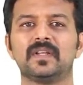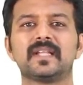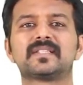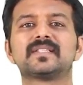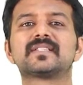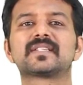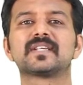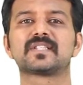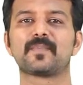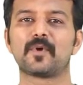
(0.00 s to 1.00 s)
Let's
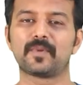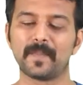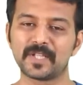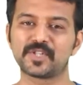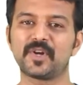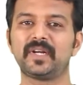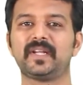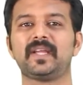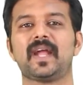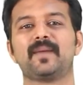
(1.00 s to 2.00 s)
discuss about
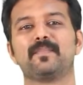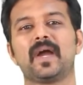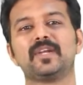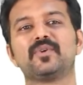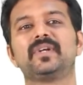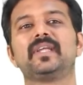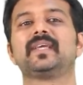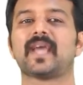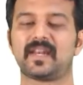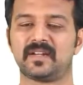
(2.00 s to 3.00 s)
majority and minority
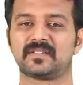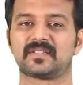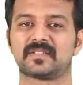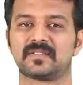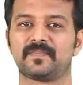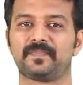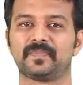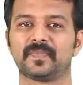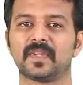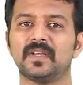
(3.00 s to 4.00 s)
carriers.
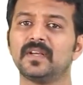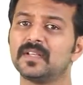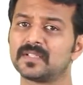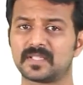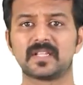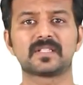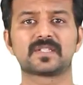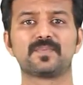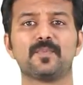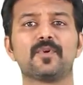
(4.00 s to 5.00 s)

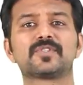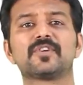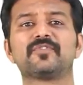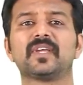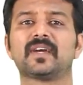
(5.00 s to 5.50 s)
Since most of the